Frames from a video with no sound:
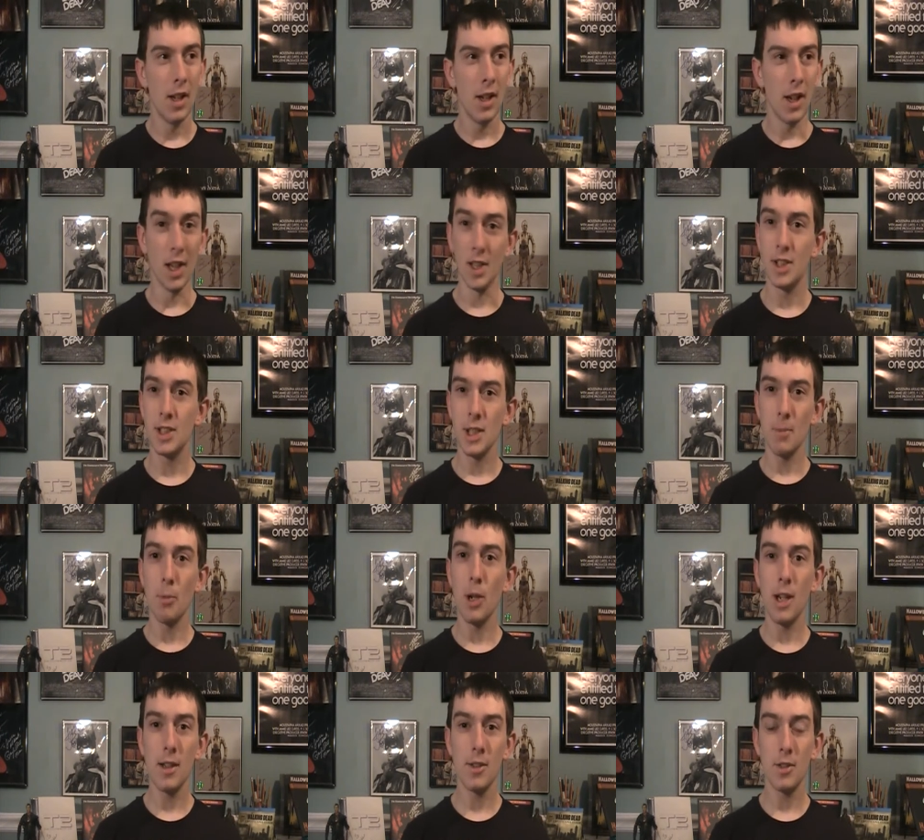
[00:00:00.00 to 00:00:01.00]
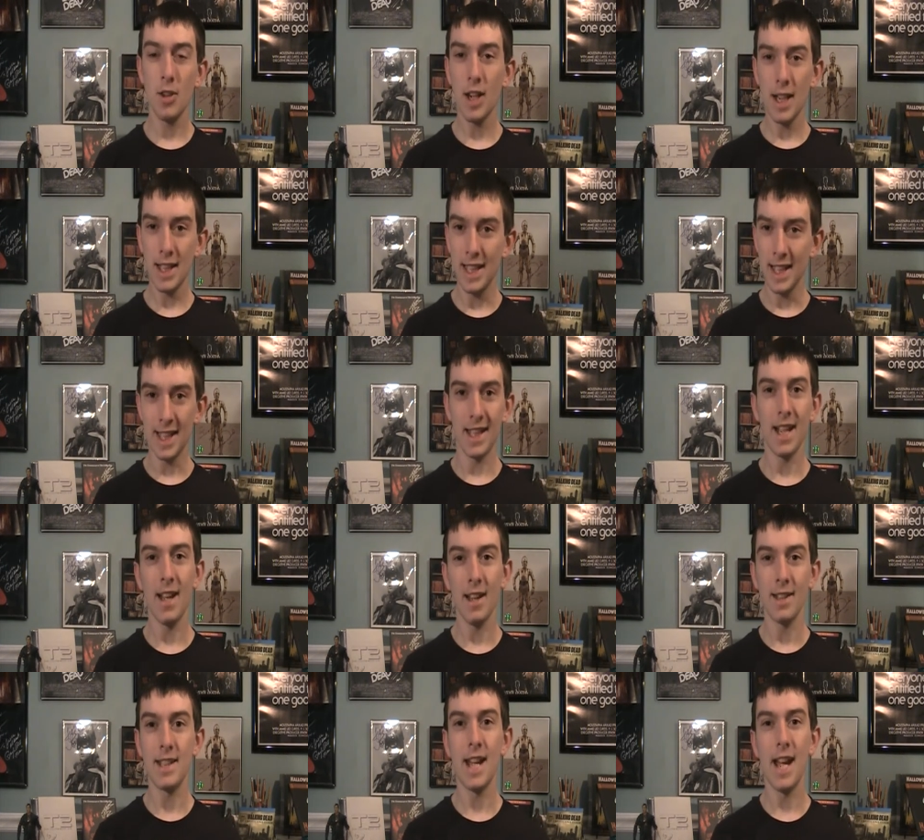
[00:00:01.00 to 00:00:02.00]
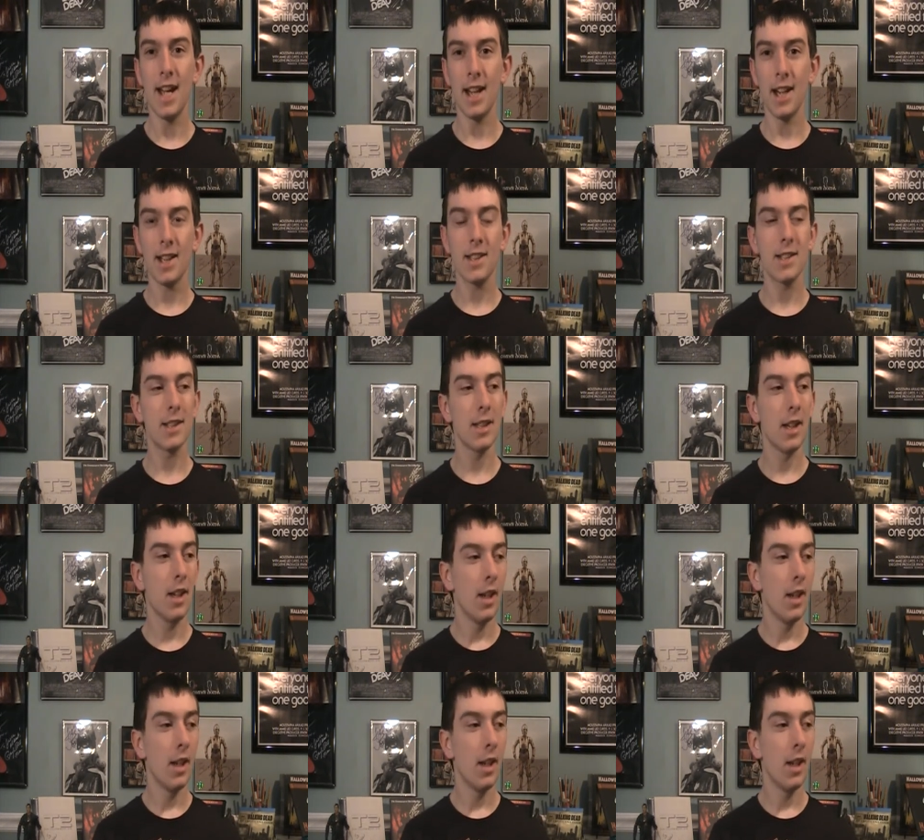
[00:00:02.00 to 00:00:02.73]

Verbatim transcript: a subway train getting attacked,